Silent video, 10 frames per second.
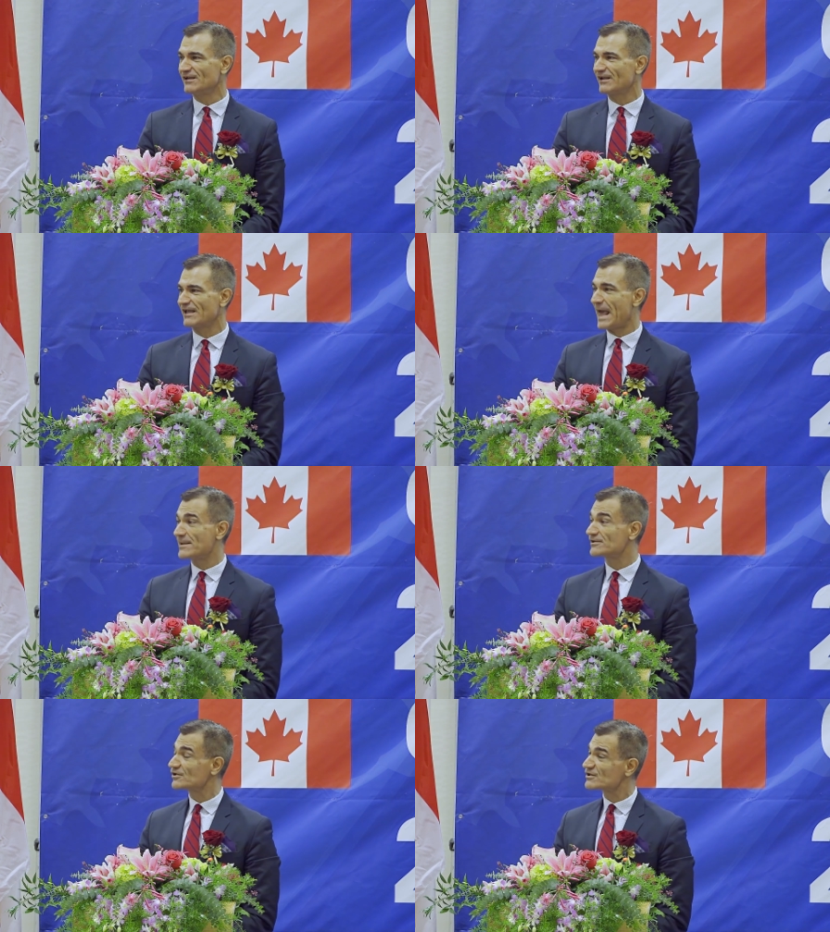
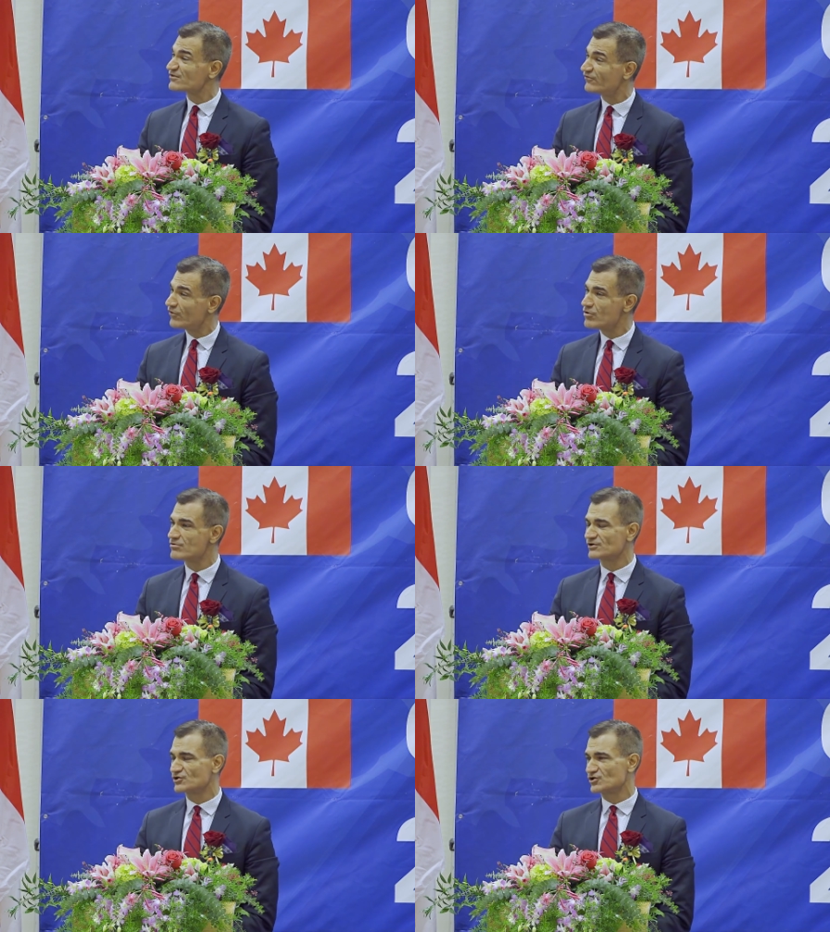Canada looks
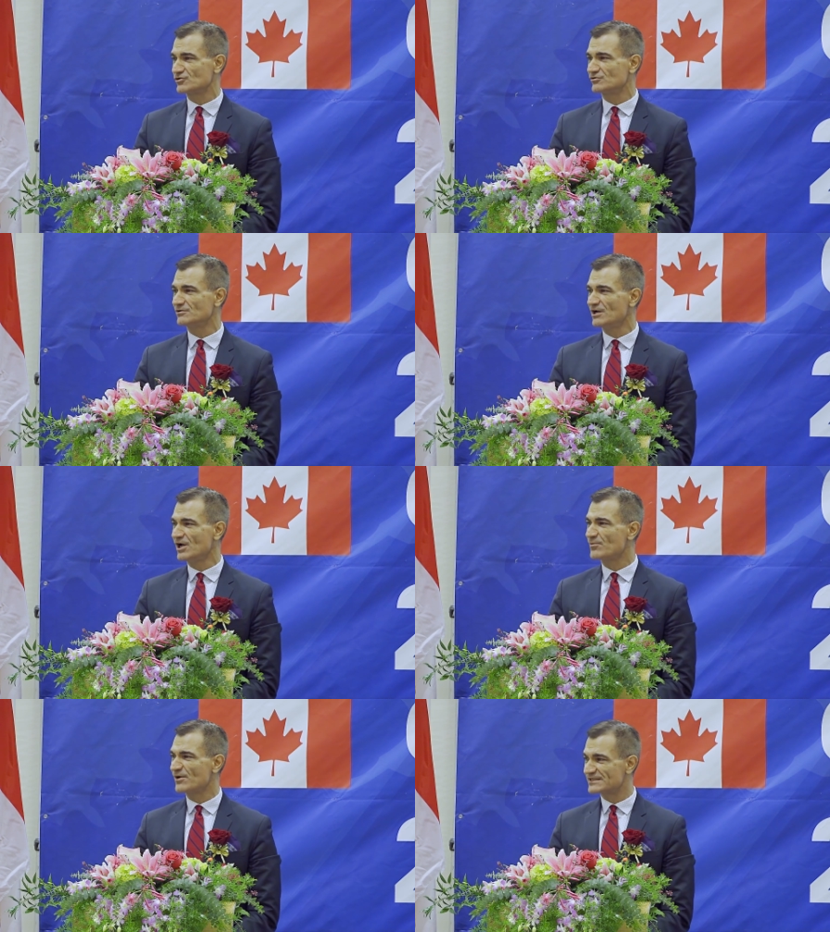forward to
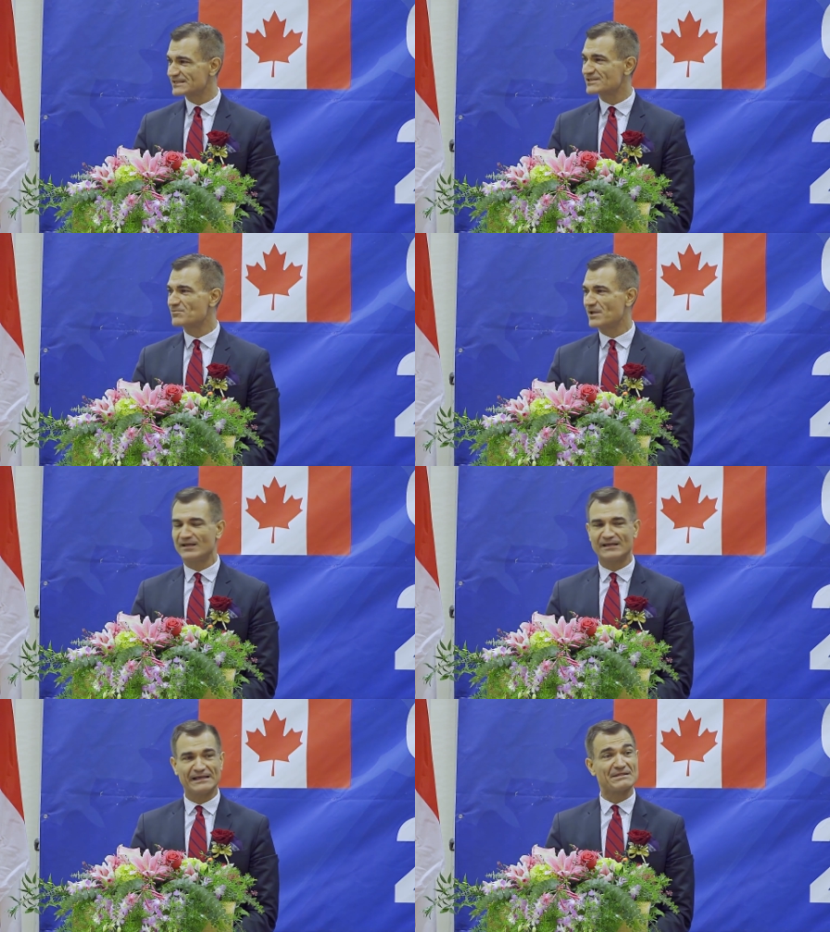
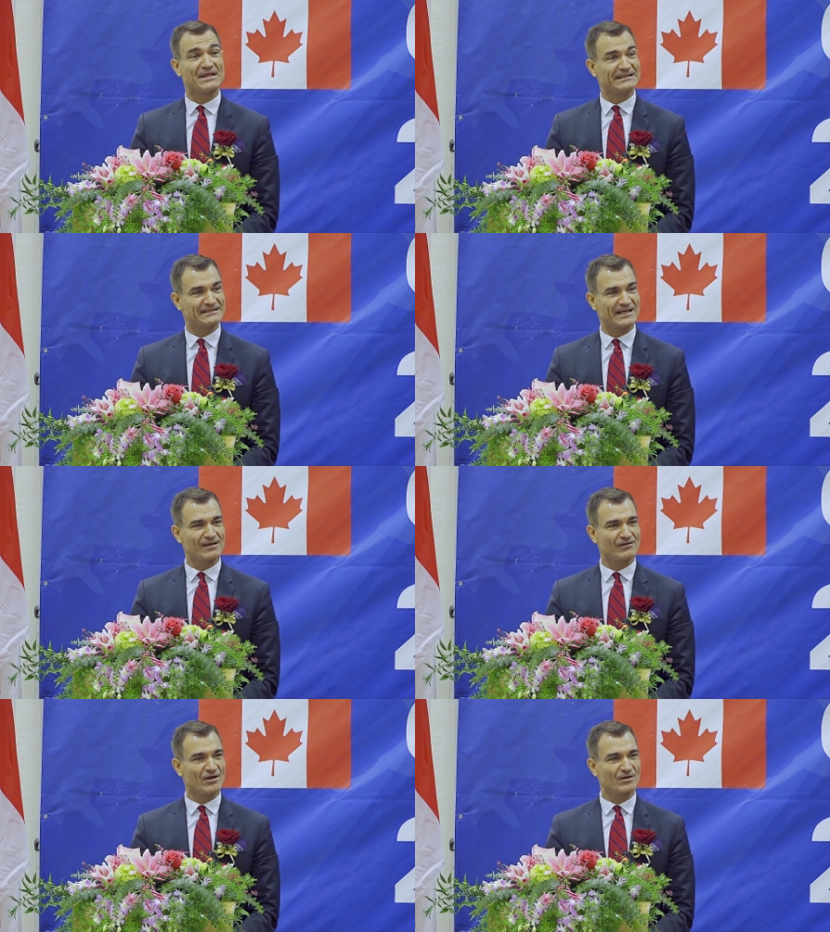participating in that
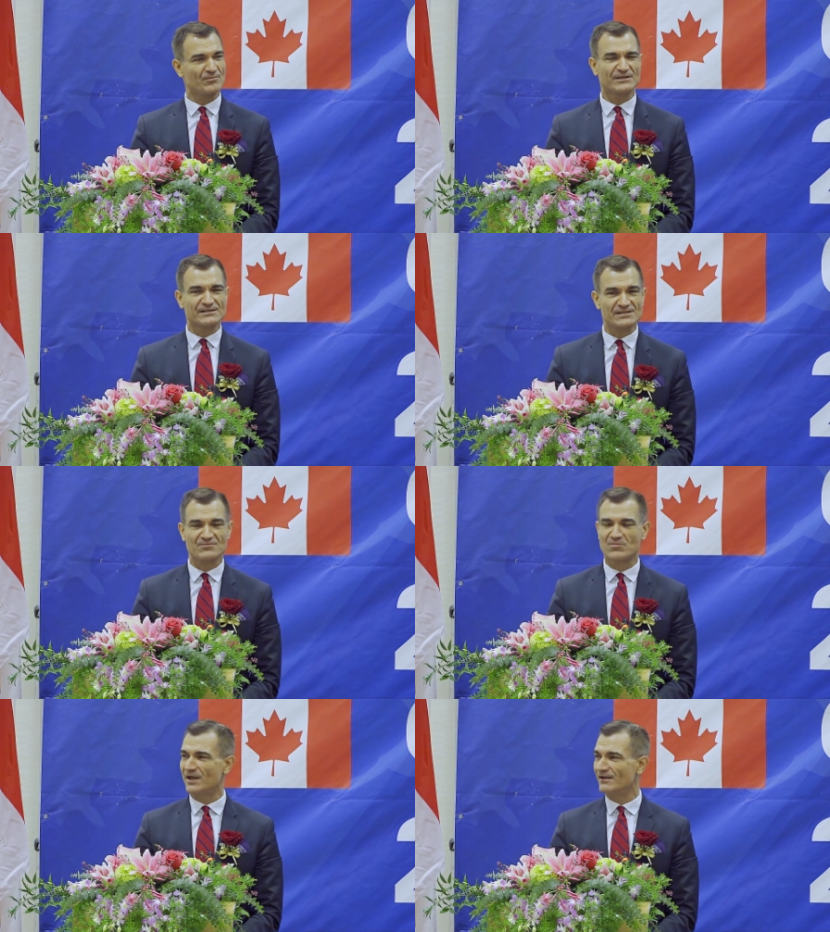dialogue,
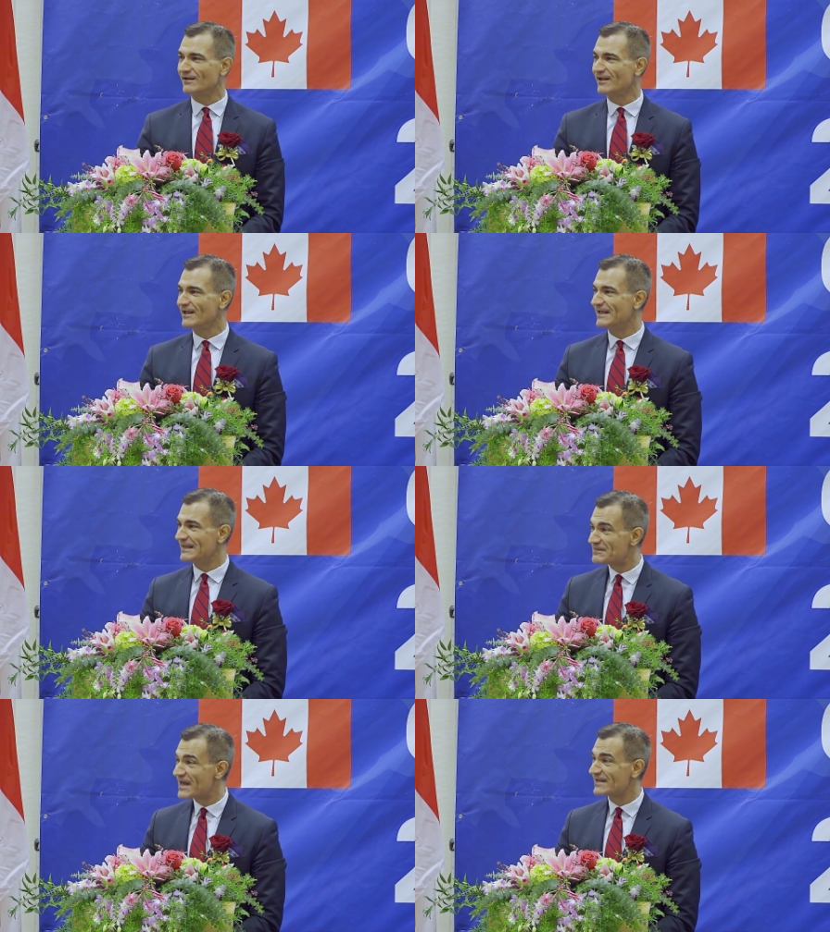participating
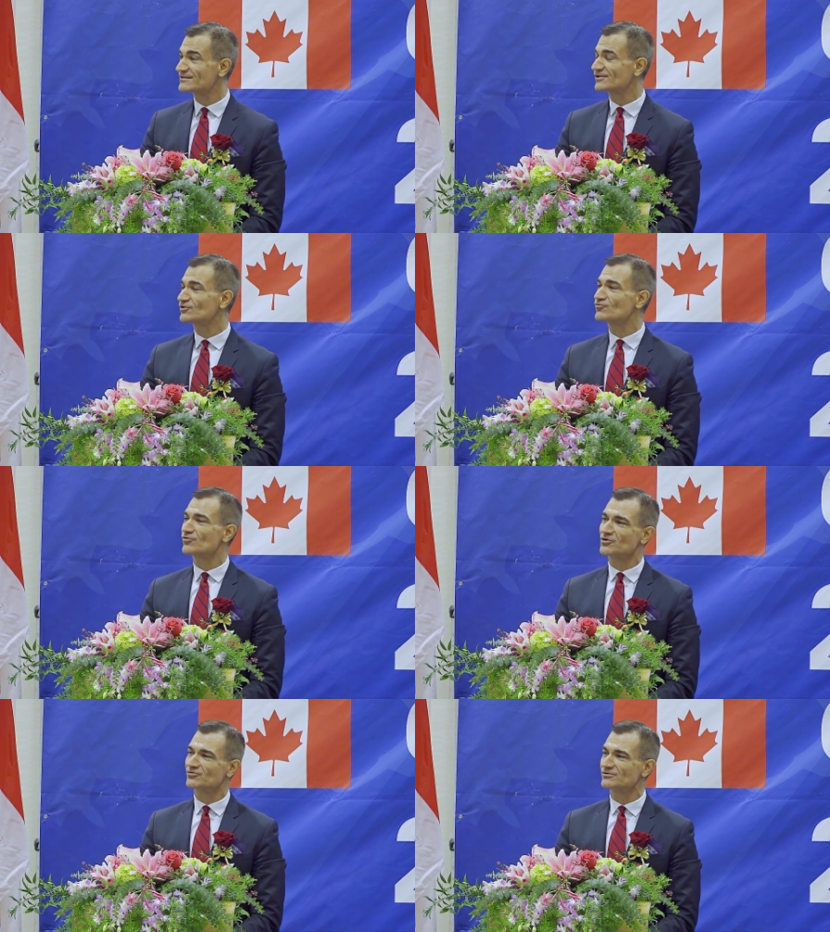in that Silk
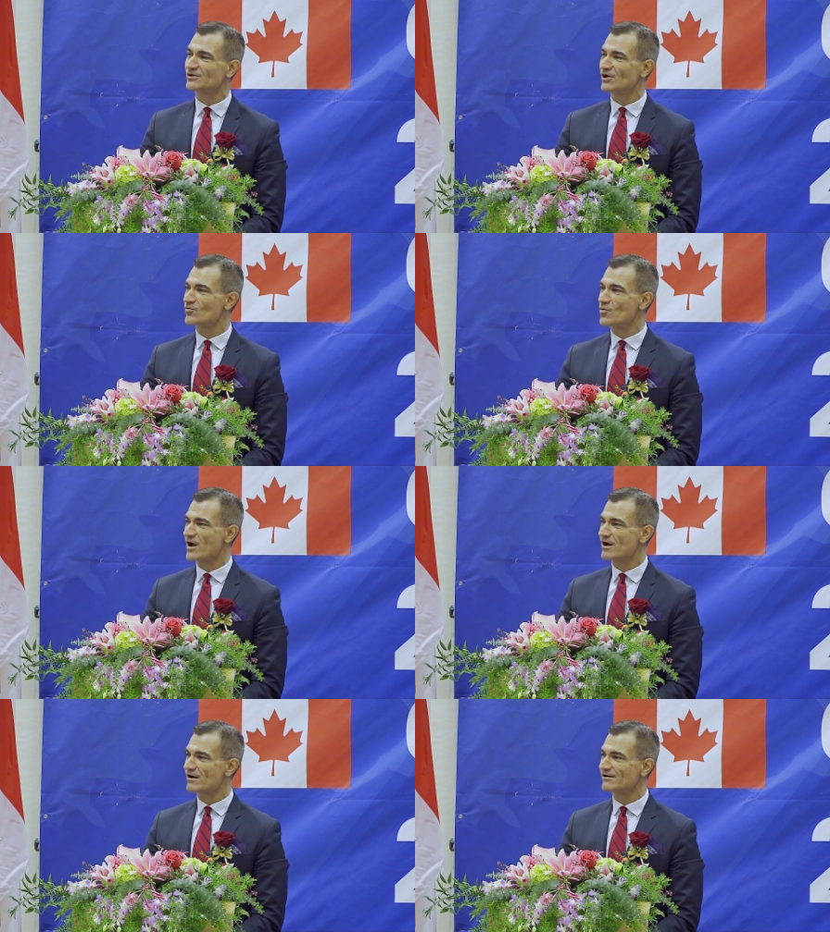Road,
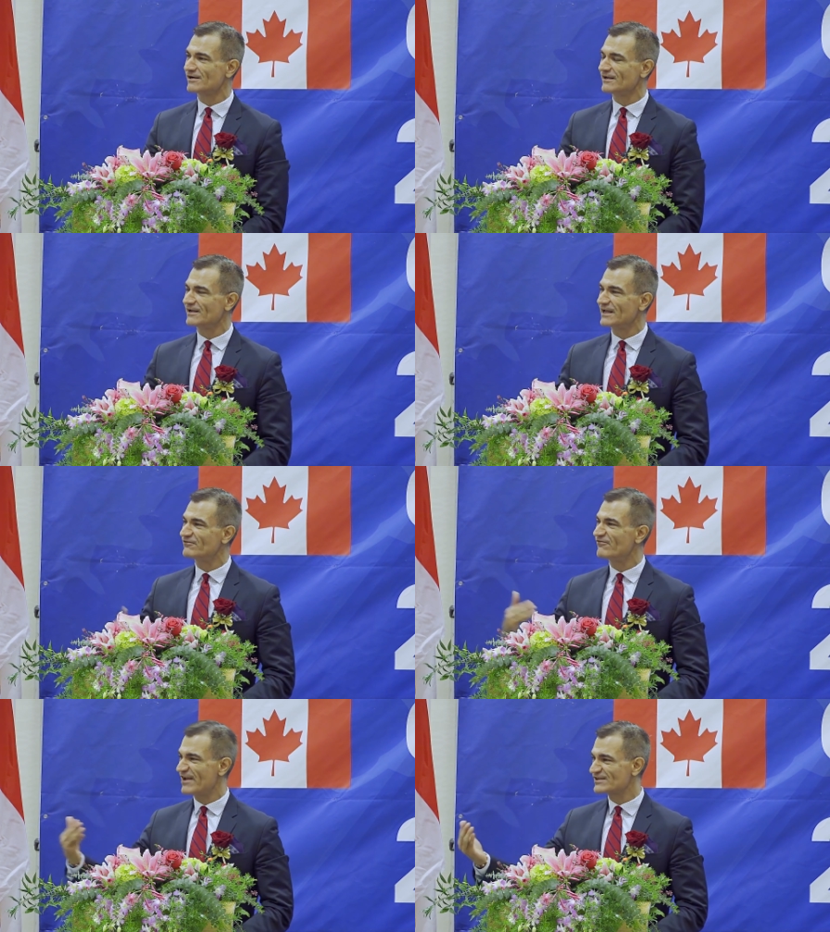
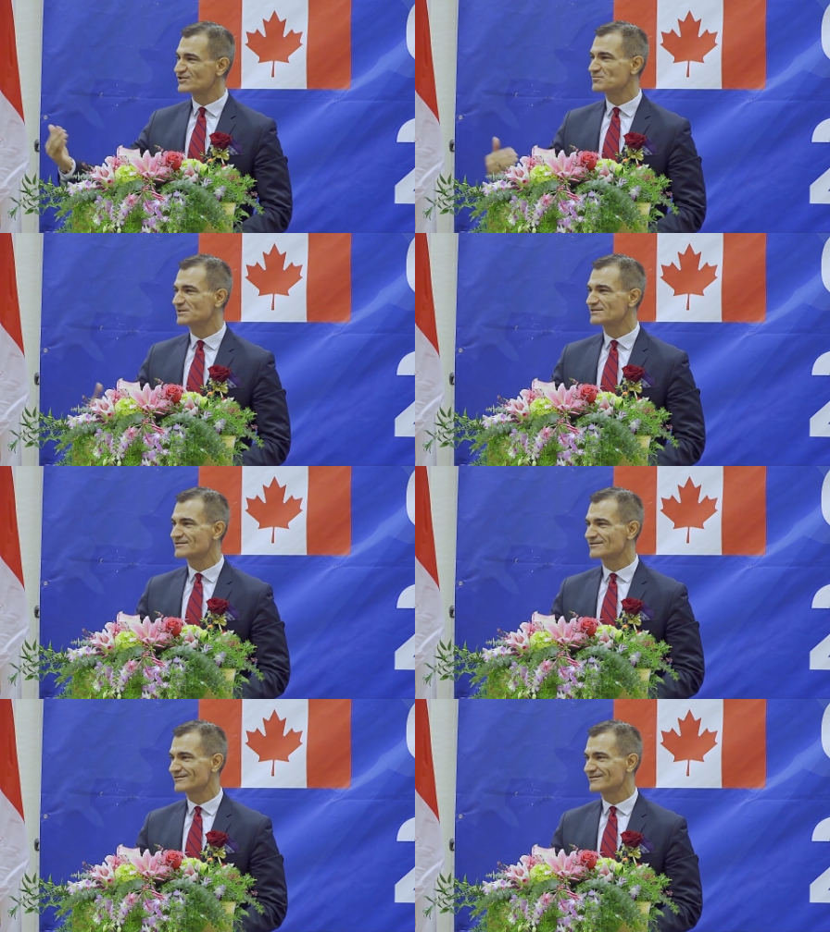whereinvestment,